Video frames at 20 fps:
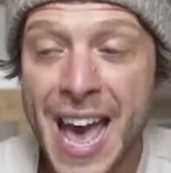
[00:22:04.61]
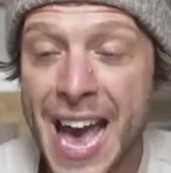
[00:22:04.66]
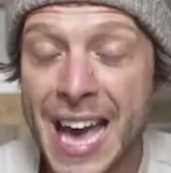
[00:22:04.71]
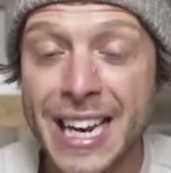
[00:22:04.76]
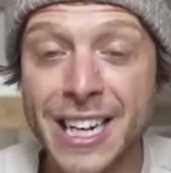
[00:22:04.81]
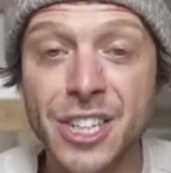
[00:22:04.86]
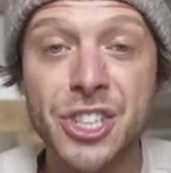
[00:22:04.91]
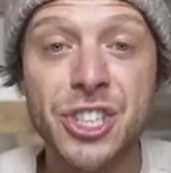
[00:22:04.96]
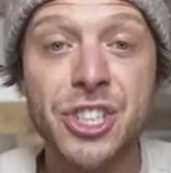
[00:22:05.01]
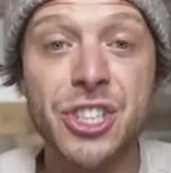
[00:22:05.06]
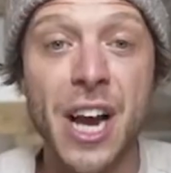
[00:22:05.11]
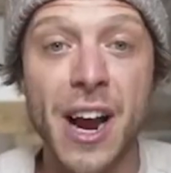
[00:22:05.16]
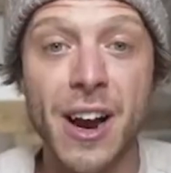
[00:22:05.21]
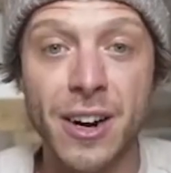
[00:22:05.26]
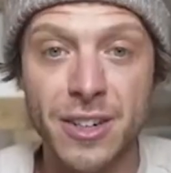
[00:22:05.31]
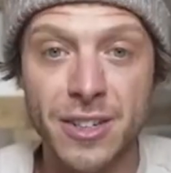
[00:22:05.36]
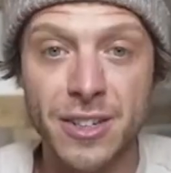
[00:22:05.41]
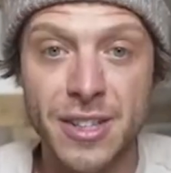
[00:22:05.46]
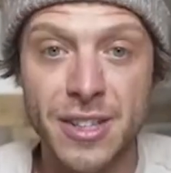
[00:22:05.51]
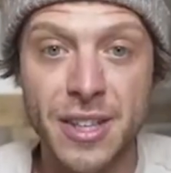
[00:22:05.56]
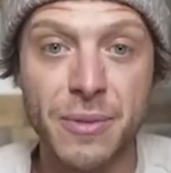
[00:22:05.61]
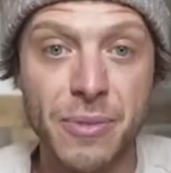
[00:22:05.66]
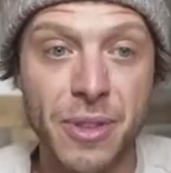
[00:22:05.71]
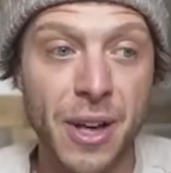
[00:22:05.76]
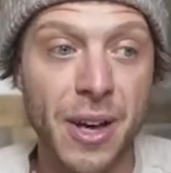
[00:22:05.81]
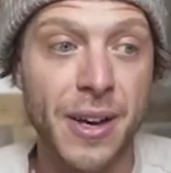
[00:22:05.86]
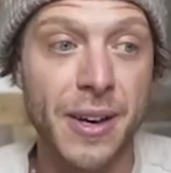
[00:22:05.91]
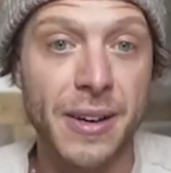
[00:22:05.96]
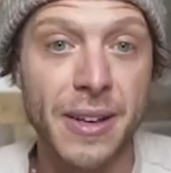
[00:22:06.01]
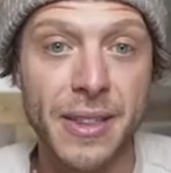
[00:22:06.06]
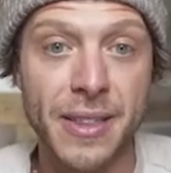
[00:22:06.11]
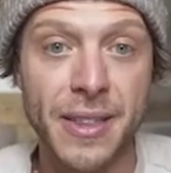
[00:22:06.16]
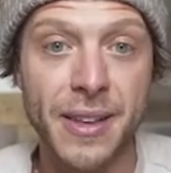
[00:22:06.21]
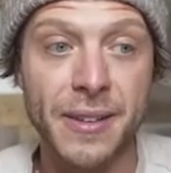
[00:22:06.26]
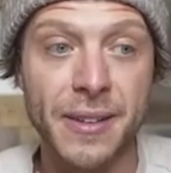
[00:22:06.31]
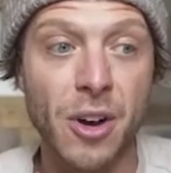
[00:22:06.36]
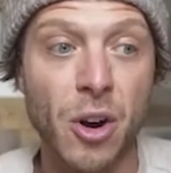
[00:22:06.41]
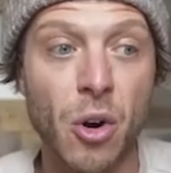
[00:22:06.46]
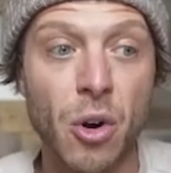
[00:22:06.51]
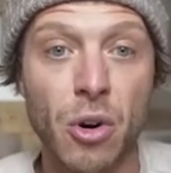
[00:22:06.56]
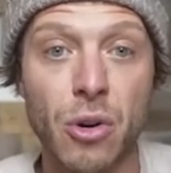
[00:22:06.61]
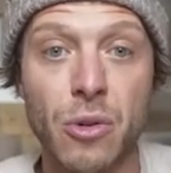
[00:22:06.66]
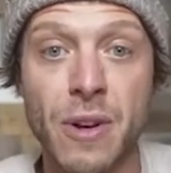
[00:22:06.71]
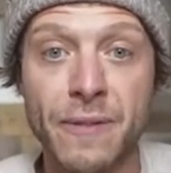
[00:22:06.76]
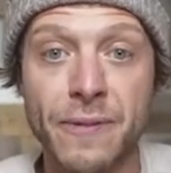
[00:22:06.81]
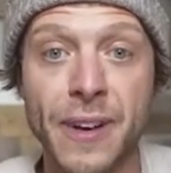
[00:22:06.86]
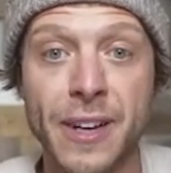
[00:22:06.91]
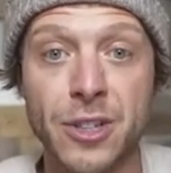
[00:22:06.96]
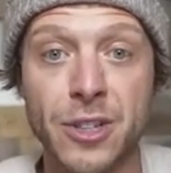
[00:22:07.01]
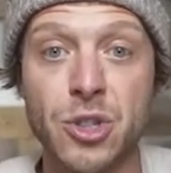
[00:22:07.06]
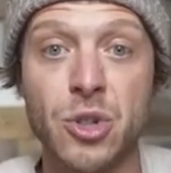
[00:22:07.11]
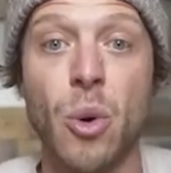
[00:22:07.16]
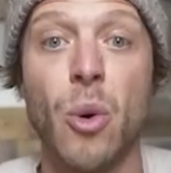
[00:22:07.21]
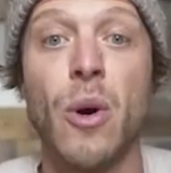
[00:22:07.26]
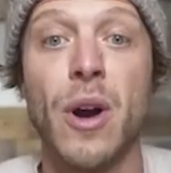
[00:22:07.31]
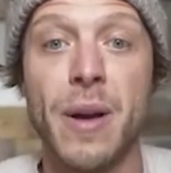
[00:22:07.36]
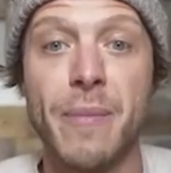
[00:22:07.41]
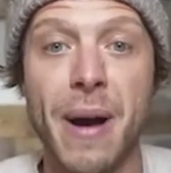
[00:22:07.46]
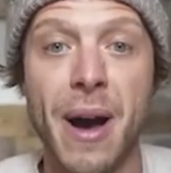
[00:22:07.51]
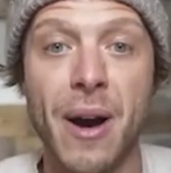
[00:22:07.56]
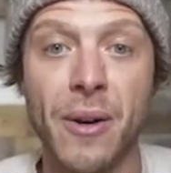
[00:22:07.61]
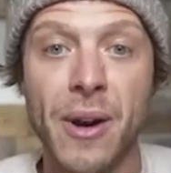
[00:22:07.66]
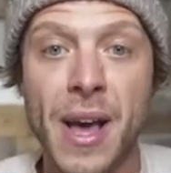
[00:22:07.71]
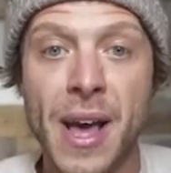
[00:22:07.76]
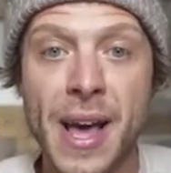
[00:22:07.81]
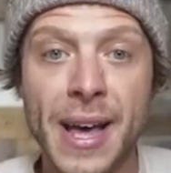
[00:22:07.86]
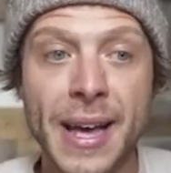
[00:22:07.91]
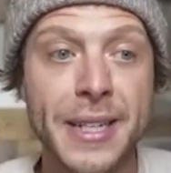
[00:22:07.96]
and he shares the, the, the horrific story about